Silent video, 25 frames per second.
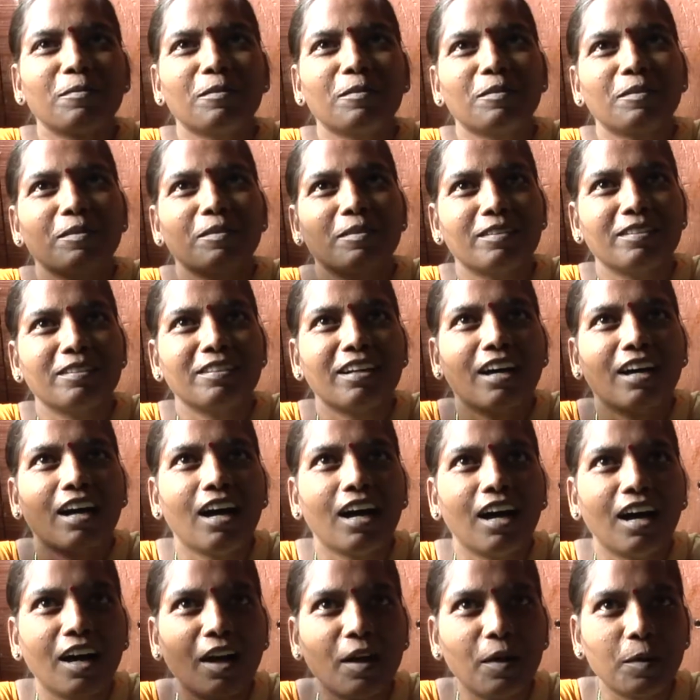My leg is
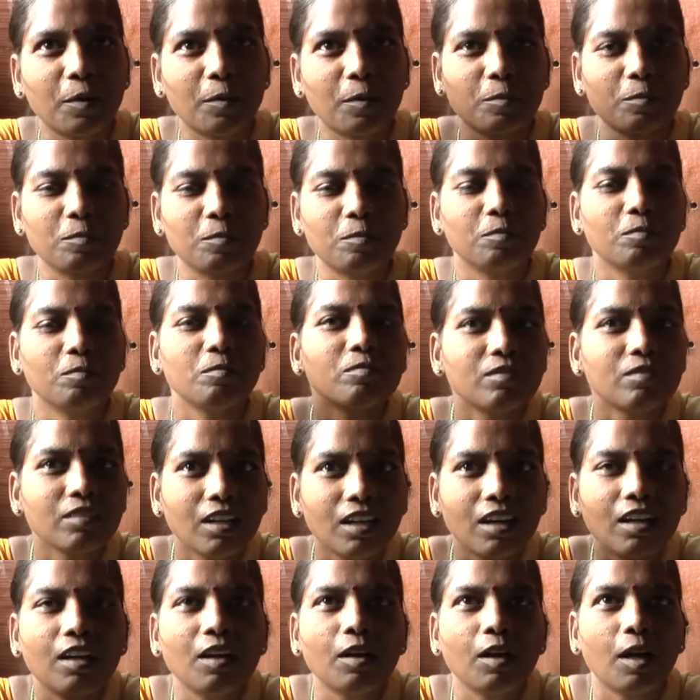improving.
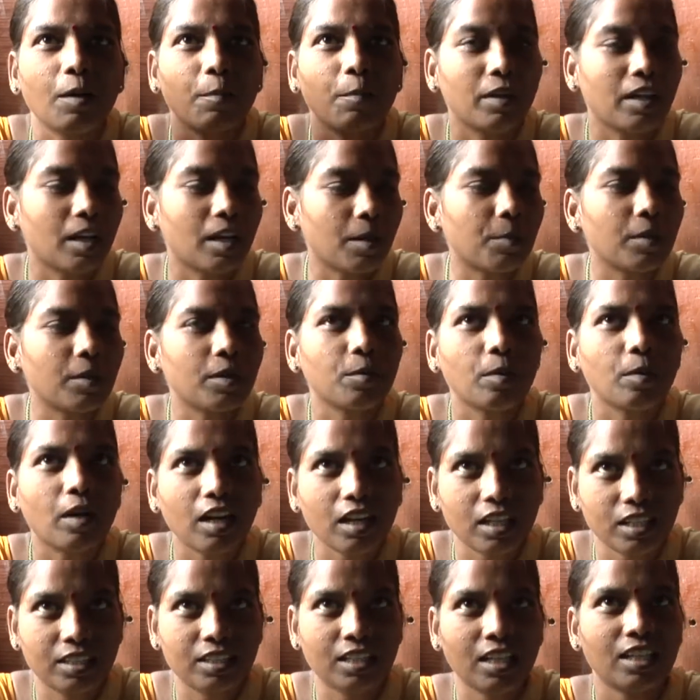It was swelling
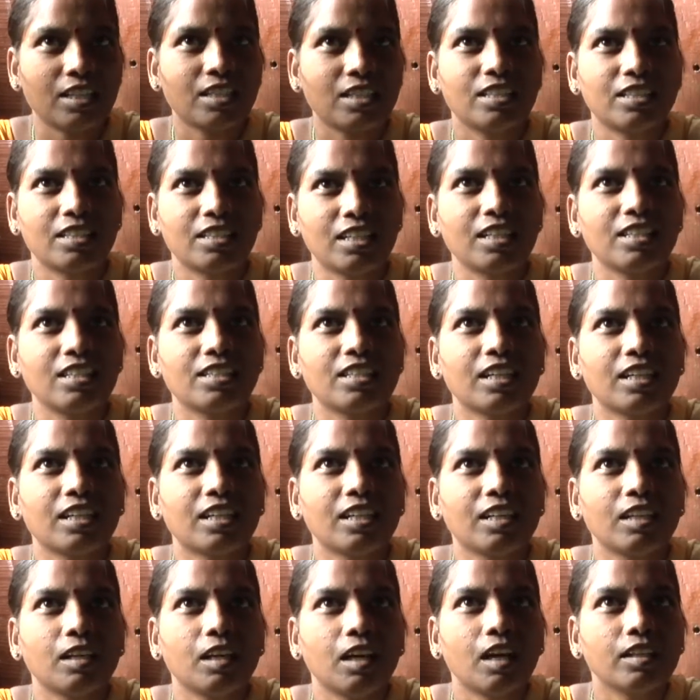out before,
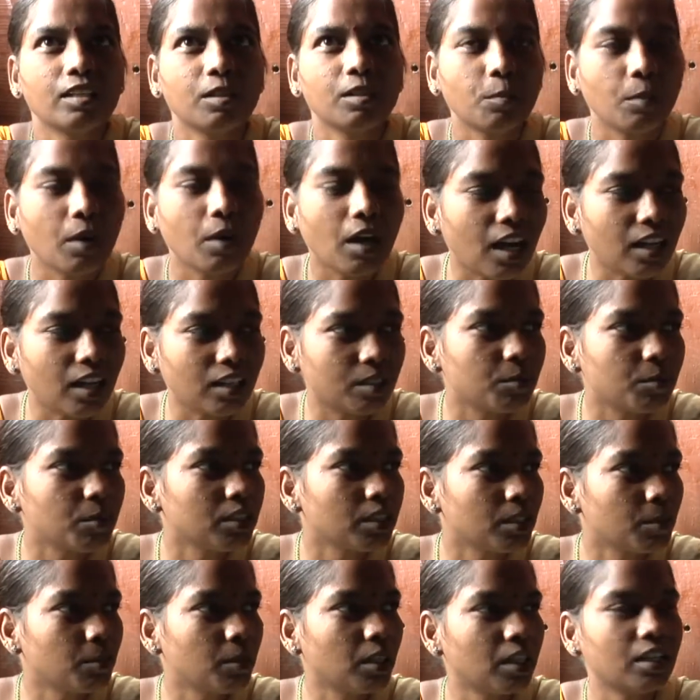but now it
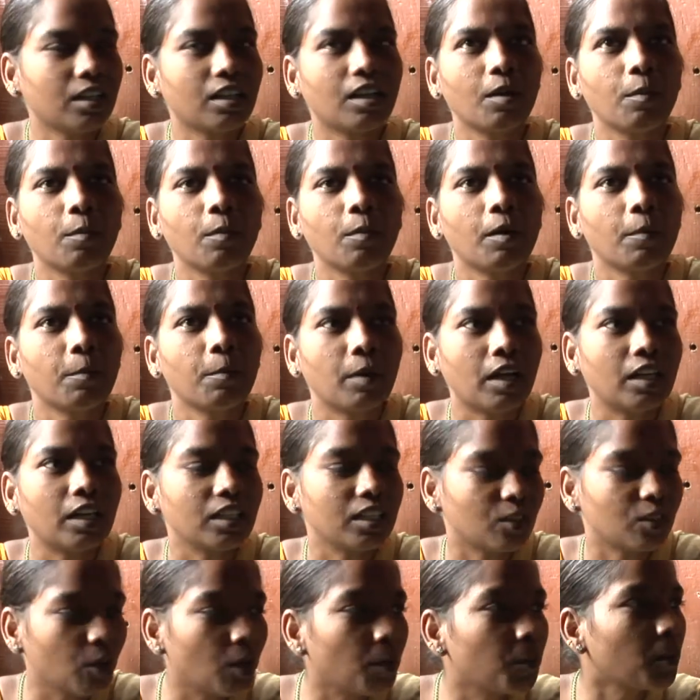is gradually
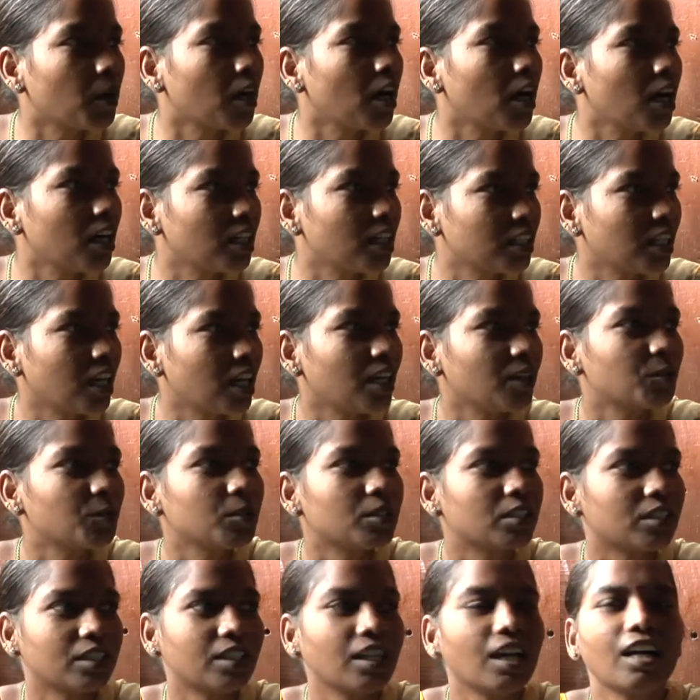decreasing.
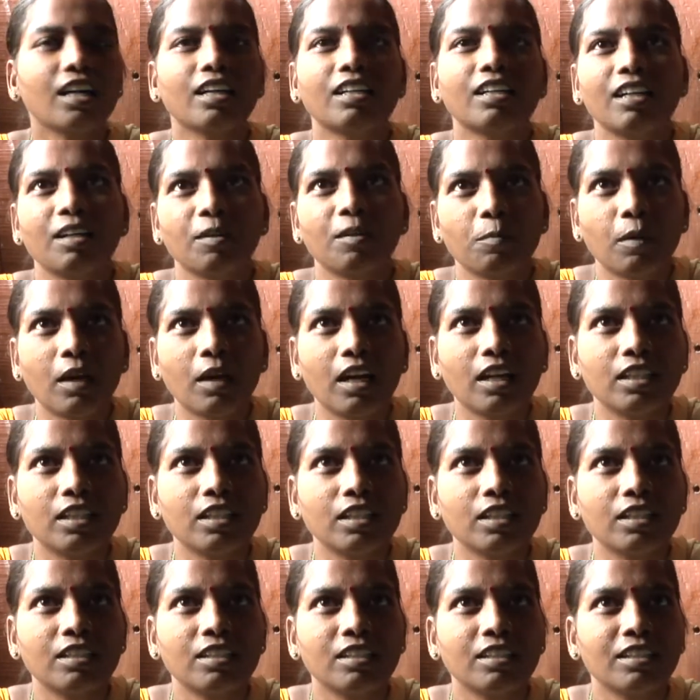And now I'm
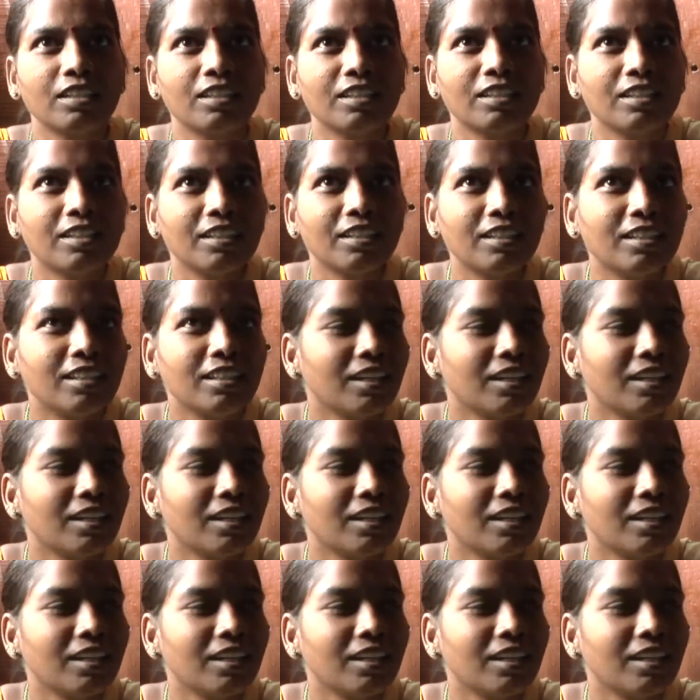able to walk.